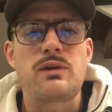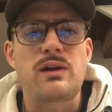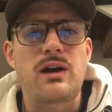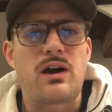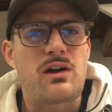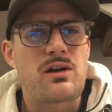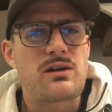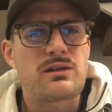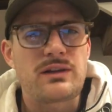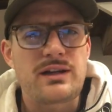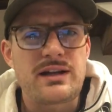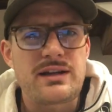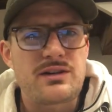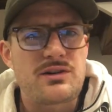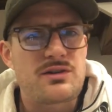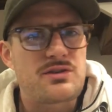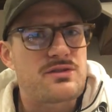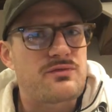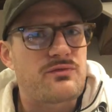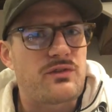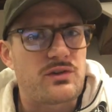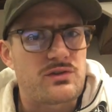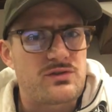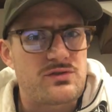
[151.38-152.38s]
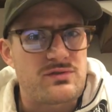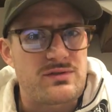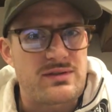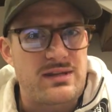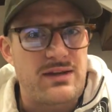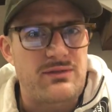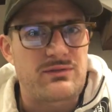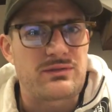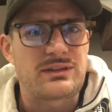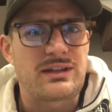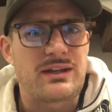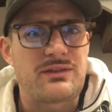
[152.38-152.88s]
Our Lionhearts have also
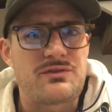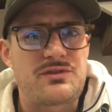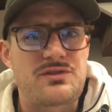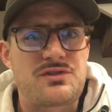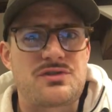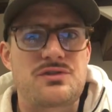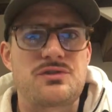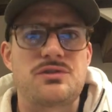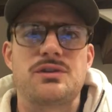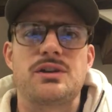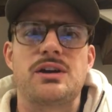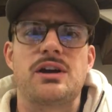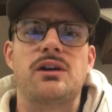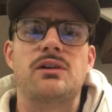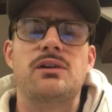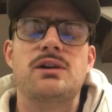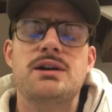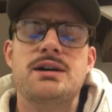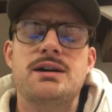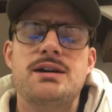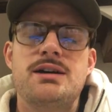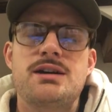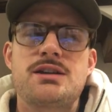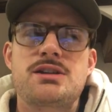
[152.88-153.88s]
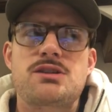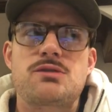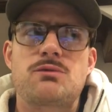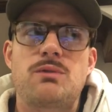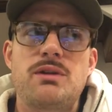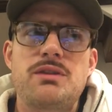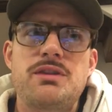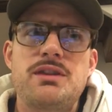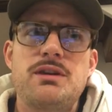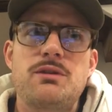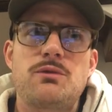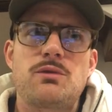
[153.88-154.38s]
never left the studio. So
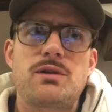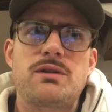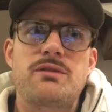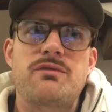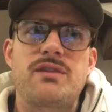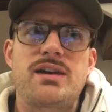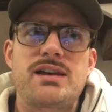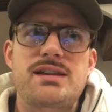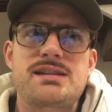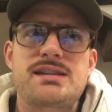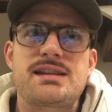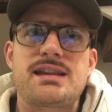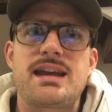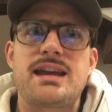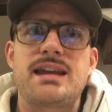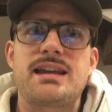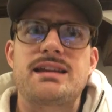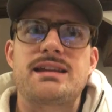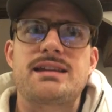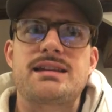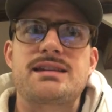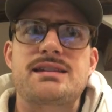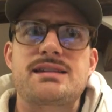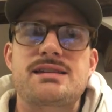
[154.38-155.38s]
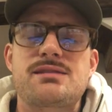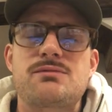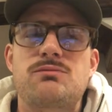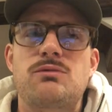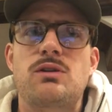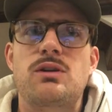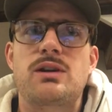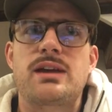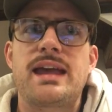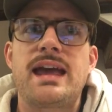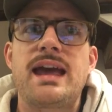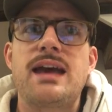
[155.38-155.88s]
one thing we're investigating is,
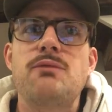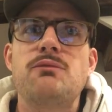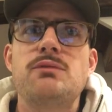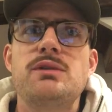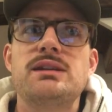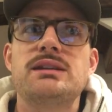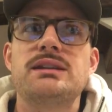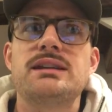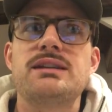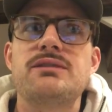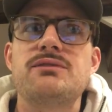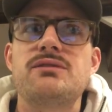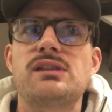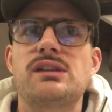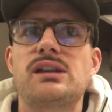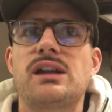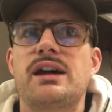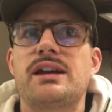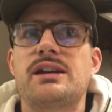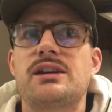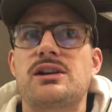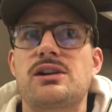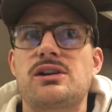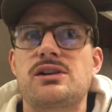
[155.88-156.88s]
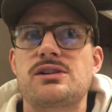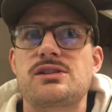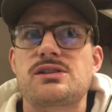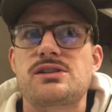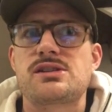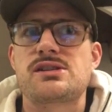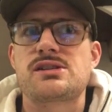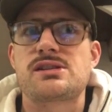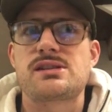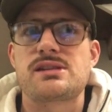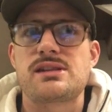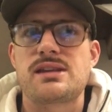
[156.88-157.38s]
well, can we leave the
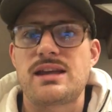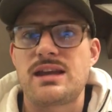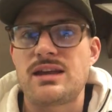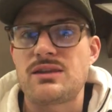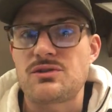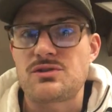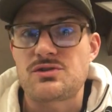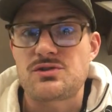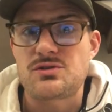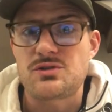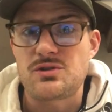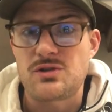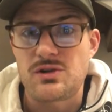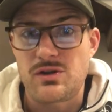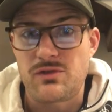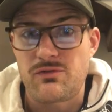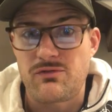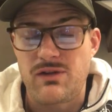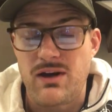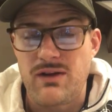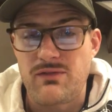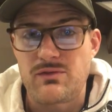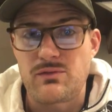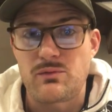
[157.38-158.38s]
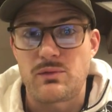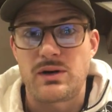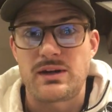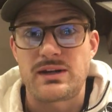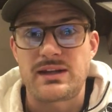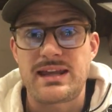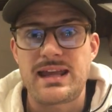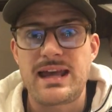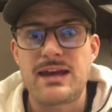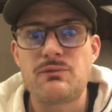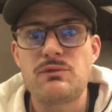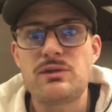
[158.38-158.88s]
Lionhearts in the studio for everyone?
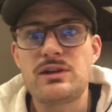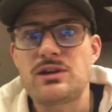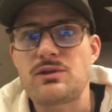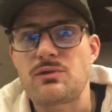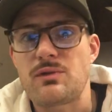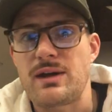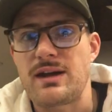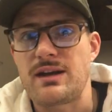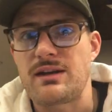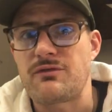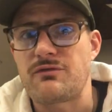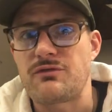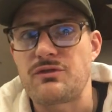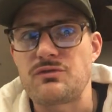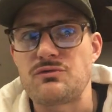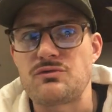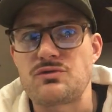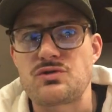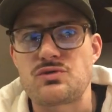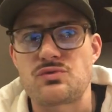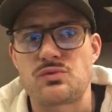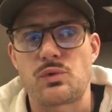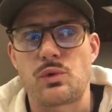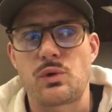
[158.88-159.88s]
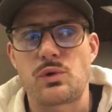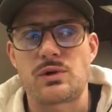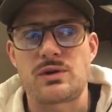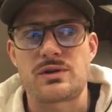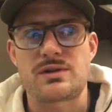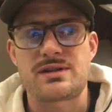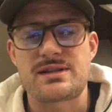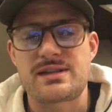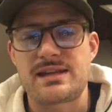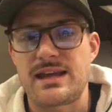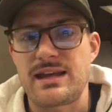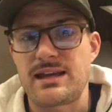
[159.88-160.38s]
Can we create a few
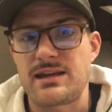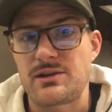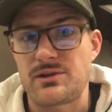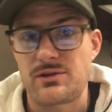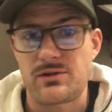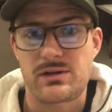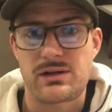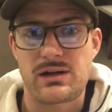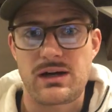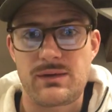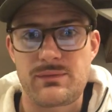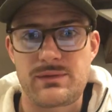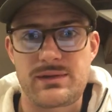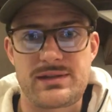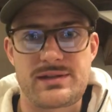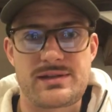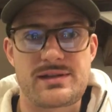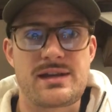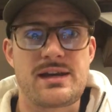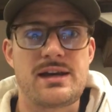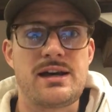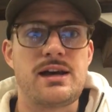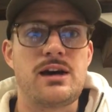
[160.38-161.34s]
drawers, say, in our cubbies,